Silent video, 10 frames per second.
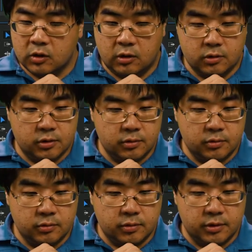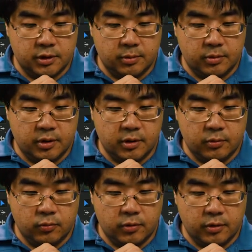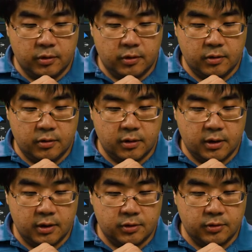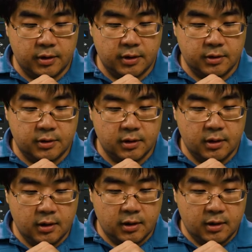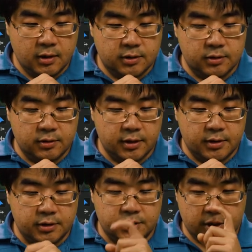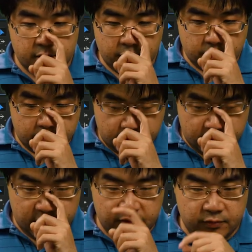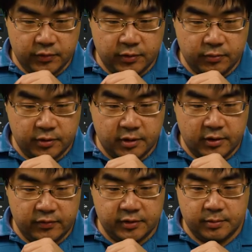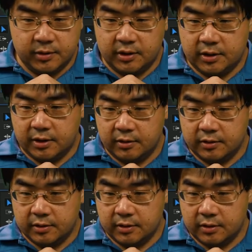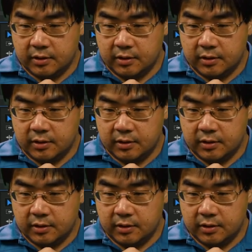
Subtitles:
Also the same thing with the contrast. Let's look at the shadows. Let's see if we can recover some details